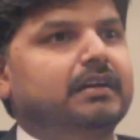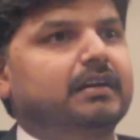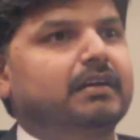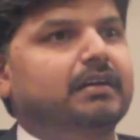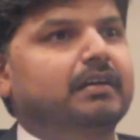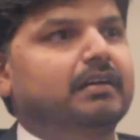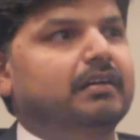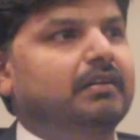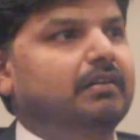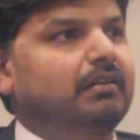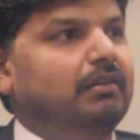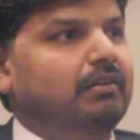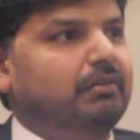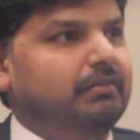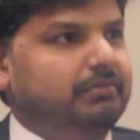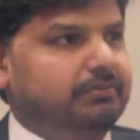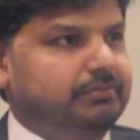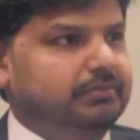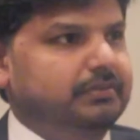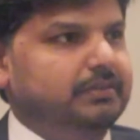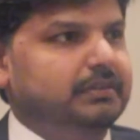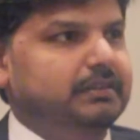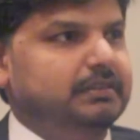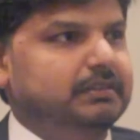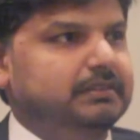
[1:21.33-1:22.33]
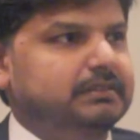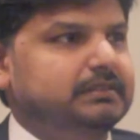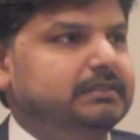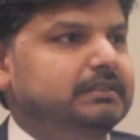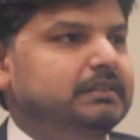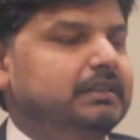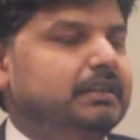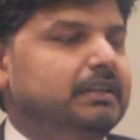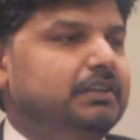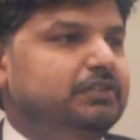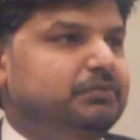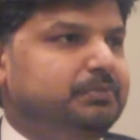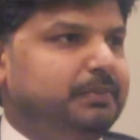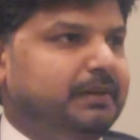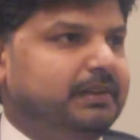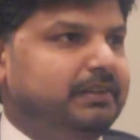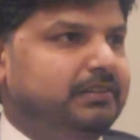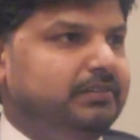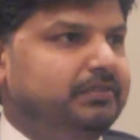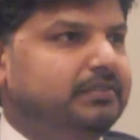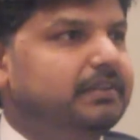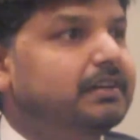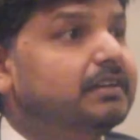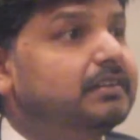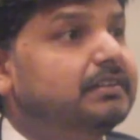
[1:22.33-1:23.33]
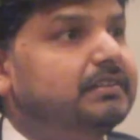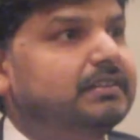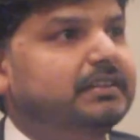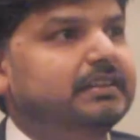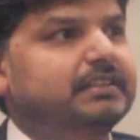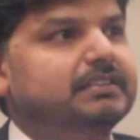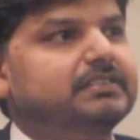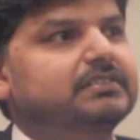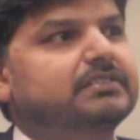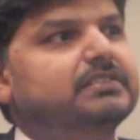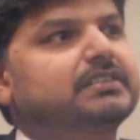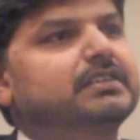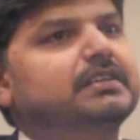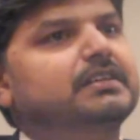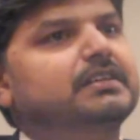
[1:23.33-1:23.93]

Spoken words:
of the respective countries.